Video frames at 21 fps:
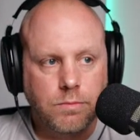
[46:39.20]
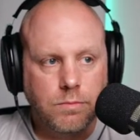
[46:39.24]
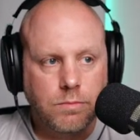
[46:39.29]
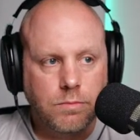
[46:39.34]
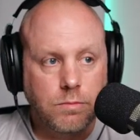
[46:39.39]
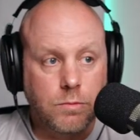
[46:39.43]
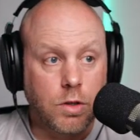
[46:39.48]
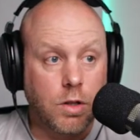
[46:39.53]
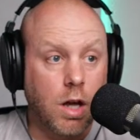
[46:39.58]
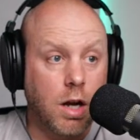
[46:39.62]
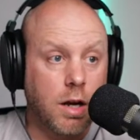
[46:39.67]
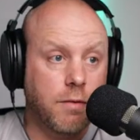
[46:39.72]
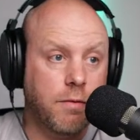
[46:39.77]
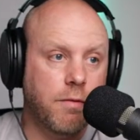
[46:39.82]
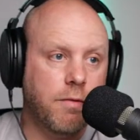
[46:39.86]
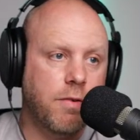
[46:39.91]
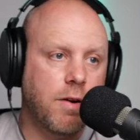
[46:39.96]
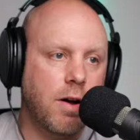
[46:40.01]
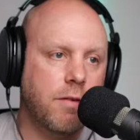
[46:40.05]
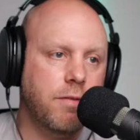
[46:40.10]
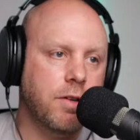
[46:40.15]
not even
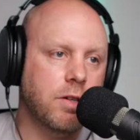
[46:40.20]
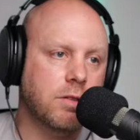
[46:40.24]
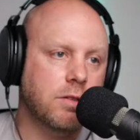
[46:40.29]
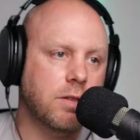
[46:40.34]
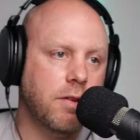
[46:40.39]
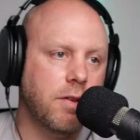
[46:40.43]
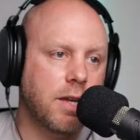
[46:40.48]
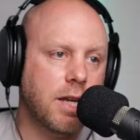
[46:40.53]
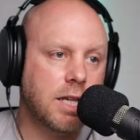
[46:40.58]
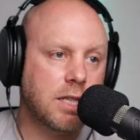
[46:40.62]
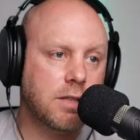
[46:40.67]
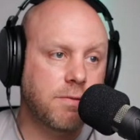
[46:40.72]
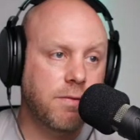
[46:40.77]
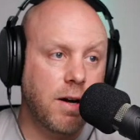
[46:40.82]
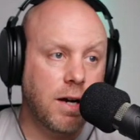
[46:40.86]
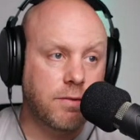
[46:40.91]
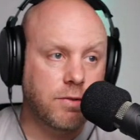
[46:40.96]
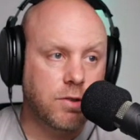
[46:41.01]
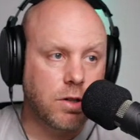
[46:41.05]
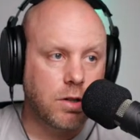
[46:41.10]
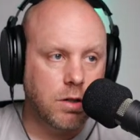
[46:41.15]
5 years, in the next
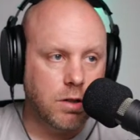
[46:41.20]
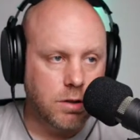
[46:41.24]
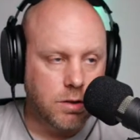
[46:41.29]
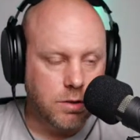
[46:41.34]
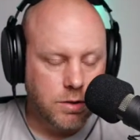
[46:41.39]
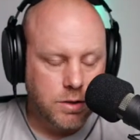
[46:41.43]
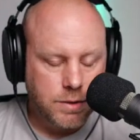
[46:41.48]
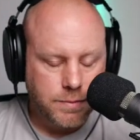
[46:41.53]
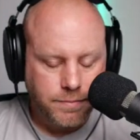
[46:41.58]
5 turns,